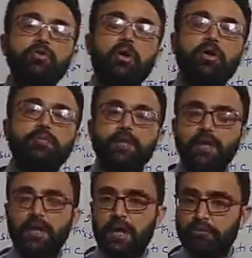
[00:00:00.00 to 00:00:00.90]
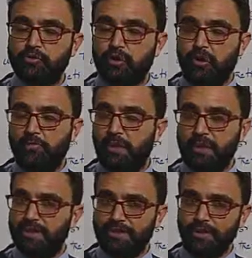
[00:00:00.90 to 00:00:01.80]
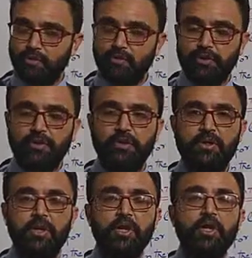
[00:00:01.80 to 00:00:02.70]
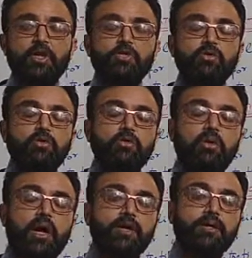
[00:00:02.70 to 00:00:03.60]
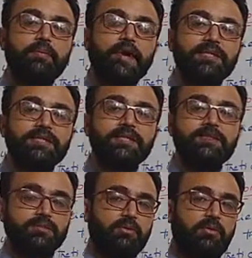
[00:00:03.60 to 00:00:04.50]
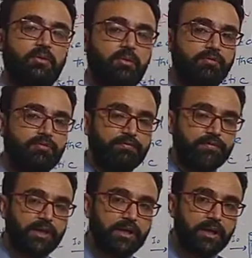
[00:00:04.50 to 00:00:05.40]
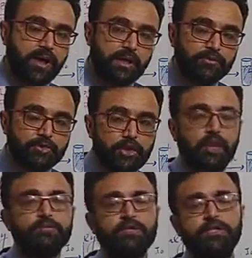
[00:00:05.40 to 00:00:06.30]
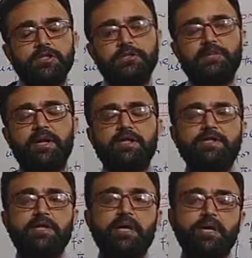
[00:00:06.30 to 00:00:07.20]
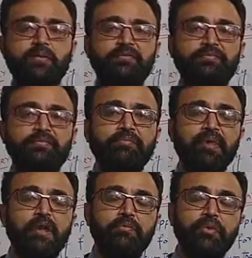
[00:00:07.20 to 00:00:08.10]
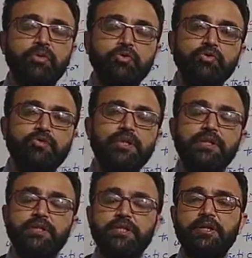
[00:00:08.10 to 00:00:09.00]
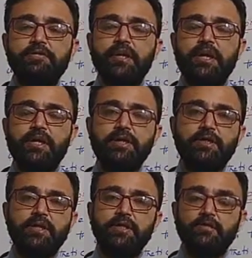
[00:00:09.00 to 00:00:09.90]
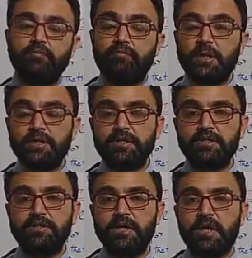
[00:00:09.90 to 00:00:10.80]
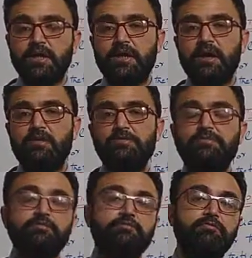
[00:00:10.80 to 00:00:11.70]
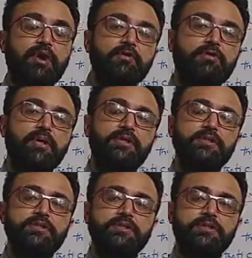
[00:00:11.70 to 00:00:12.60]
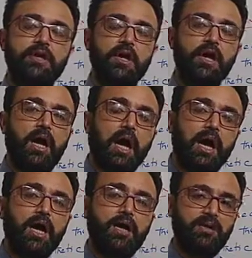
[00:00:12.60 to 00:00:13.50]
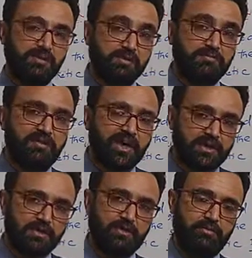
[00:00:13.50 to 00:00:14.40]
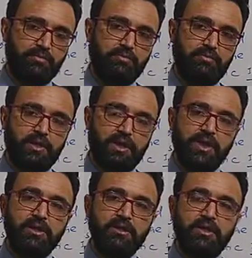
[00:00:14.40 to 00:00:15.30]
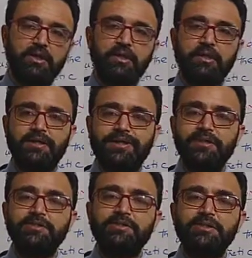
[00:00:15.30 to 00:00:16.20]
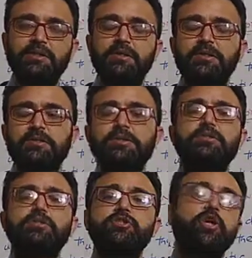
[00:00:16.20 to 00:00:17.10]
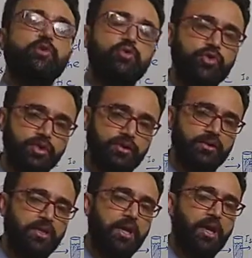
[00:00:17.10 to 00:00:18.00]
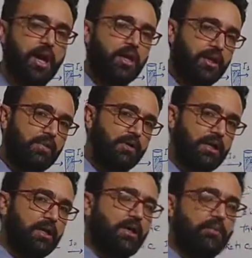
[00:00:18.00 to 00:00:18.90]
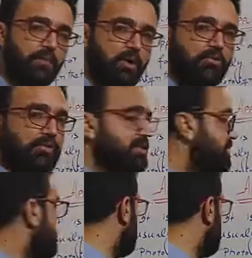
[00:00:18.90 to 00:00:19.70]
not be absorbed by the solution. So on the basis of the absorption spectra, we usually determine that what sort of wavelengths are effective in the concerned solution or chemical compound which is